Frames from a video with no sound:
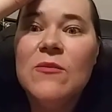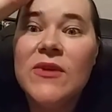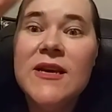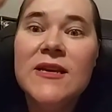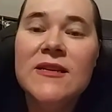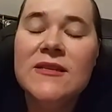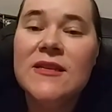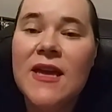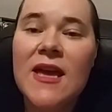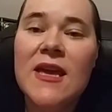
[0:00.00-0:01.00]
plays
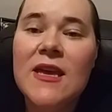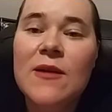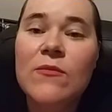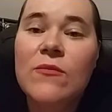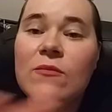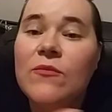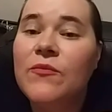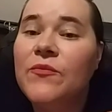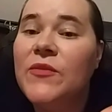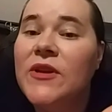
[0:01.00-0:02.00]
the game
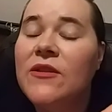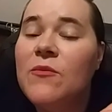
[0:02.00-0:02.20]
in